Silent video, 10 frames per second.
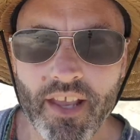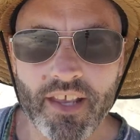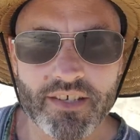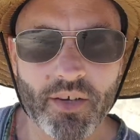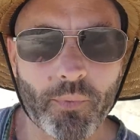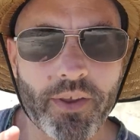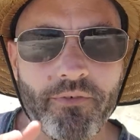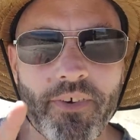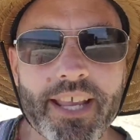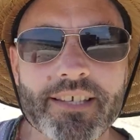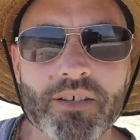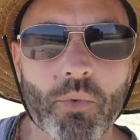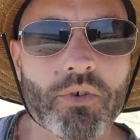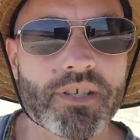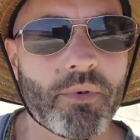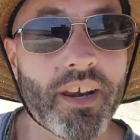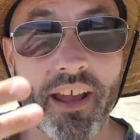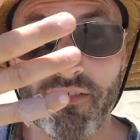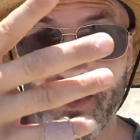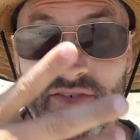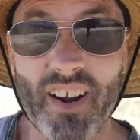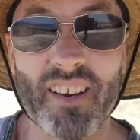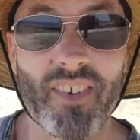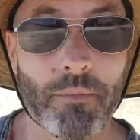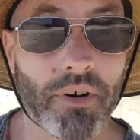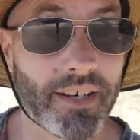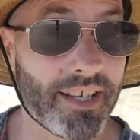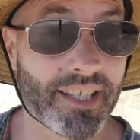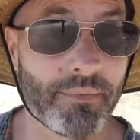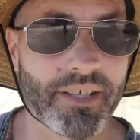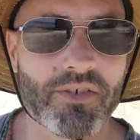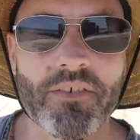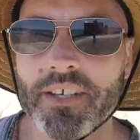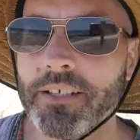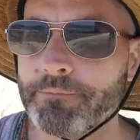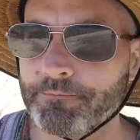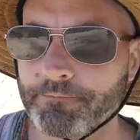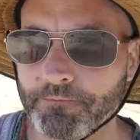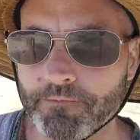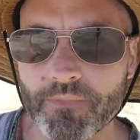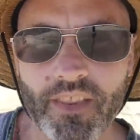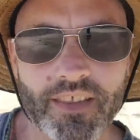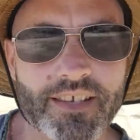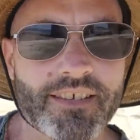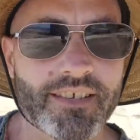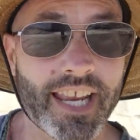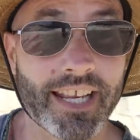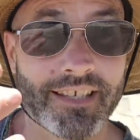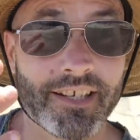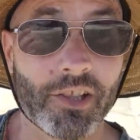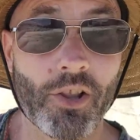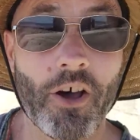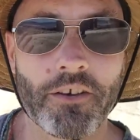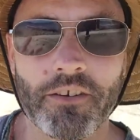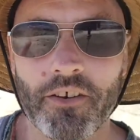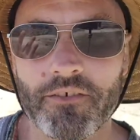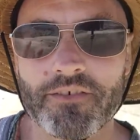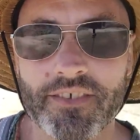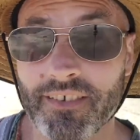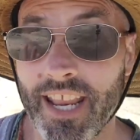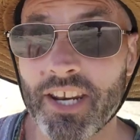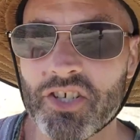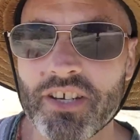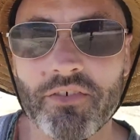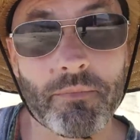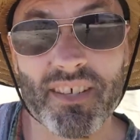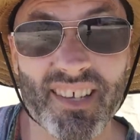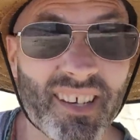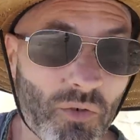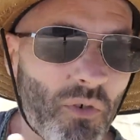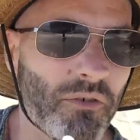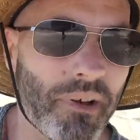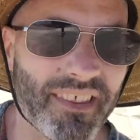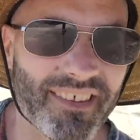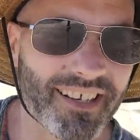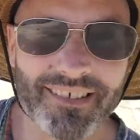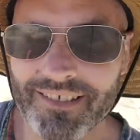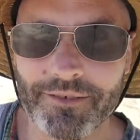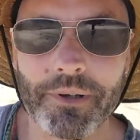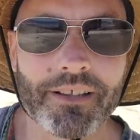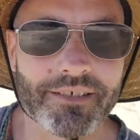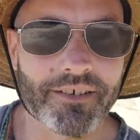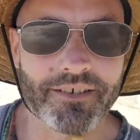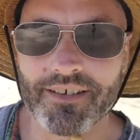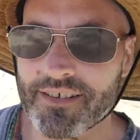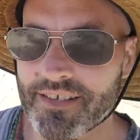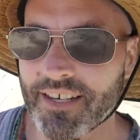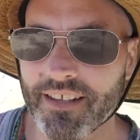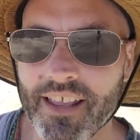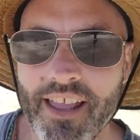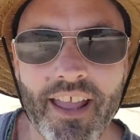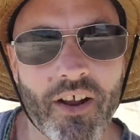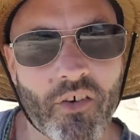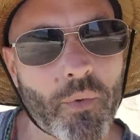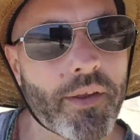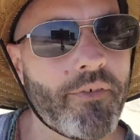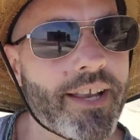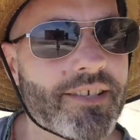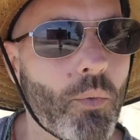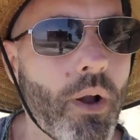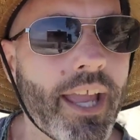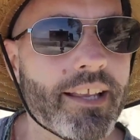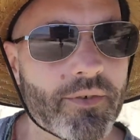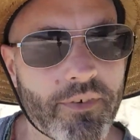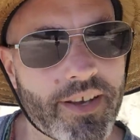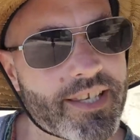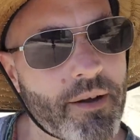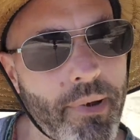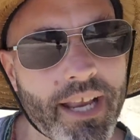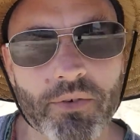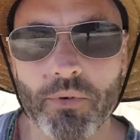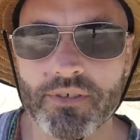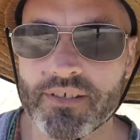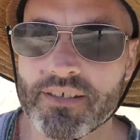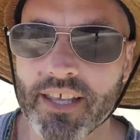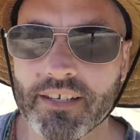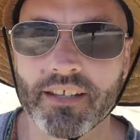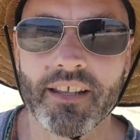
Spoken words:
So if we face towards the body, the front of our body tends to be softer. This takes in a lot of energy from the sun or from other things as well. It's not just the sun. If we face away, so we face our back towards the sun,